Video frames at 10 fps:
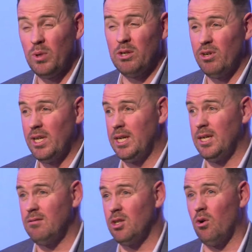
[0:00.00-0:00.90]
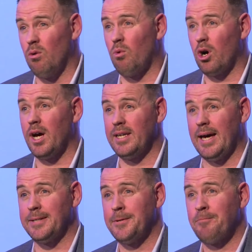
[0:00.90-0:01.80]
we really, you know, work on
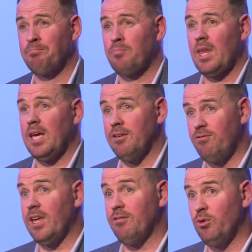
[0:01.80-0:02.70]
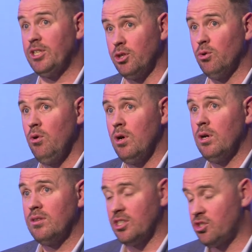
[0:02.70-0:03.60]
that? If we do,
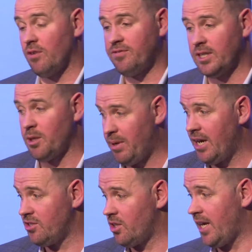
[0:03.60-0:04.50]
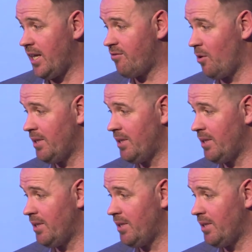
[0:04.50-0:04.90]
the stuff that the players are getting from